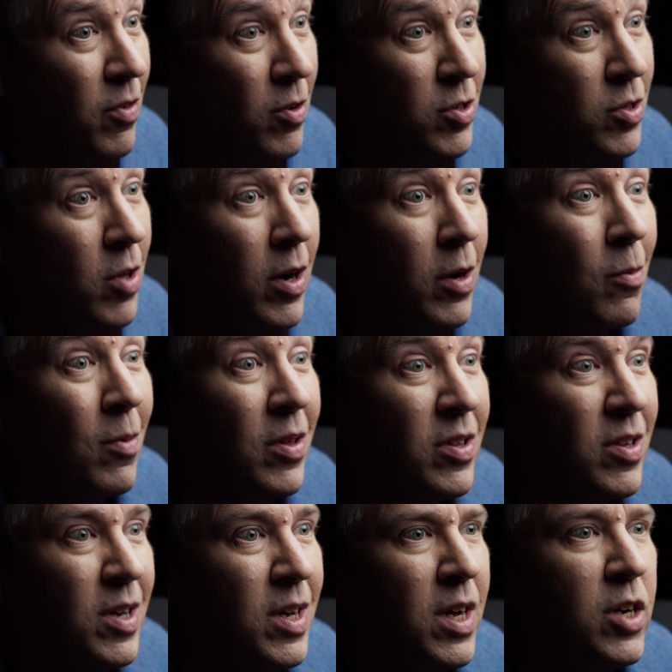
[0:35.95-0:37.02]
first thought it
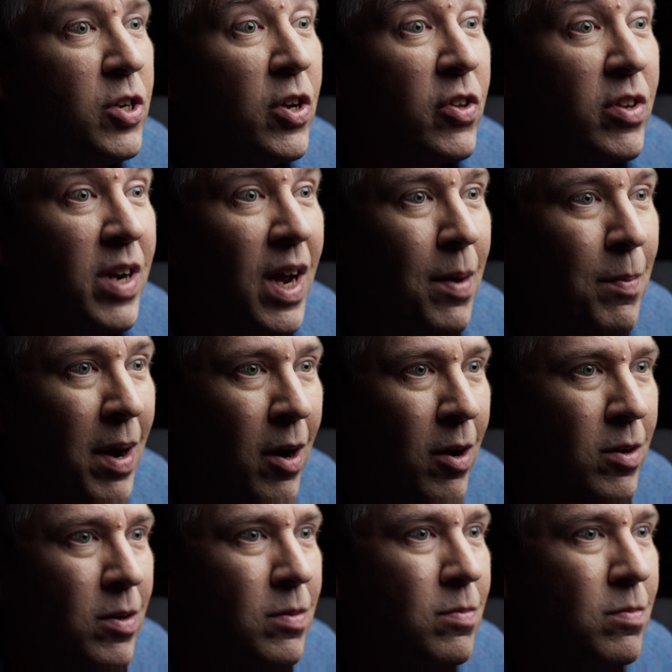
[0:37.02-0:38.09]
was just a
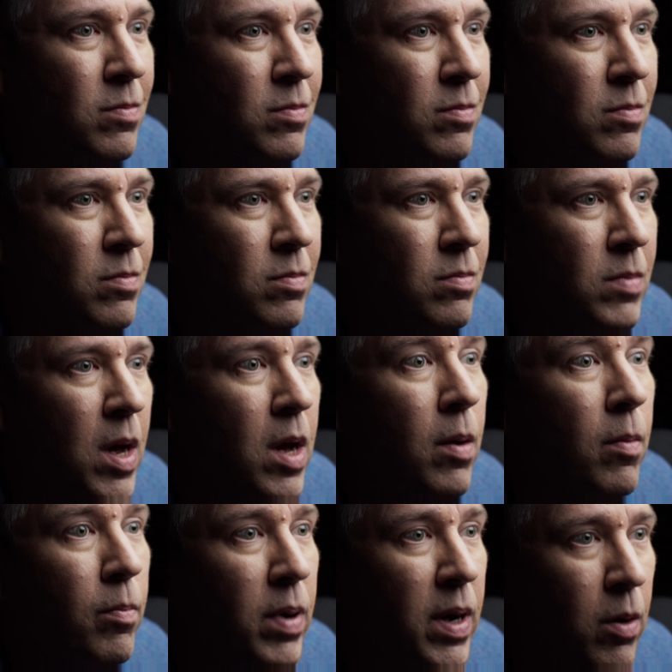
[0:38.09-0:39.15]
nightmare,
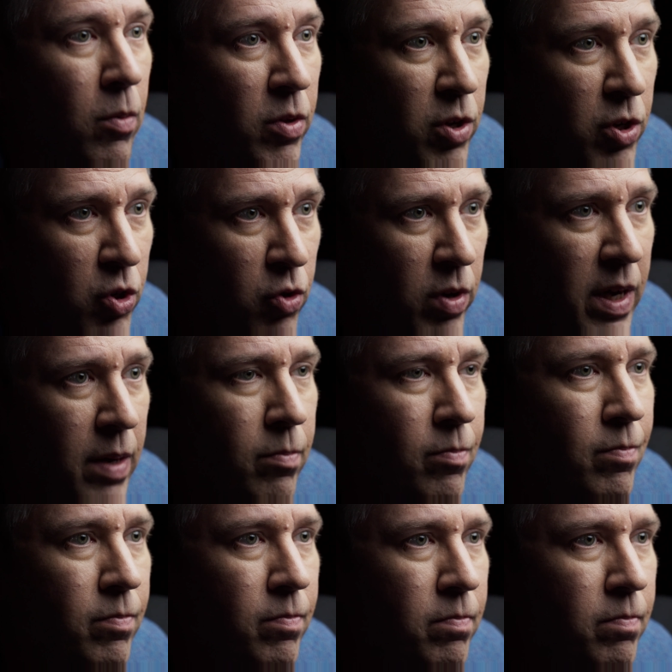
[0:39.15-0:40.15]
but it was a dream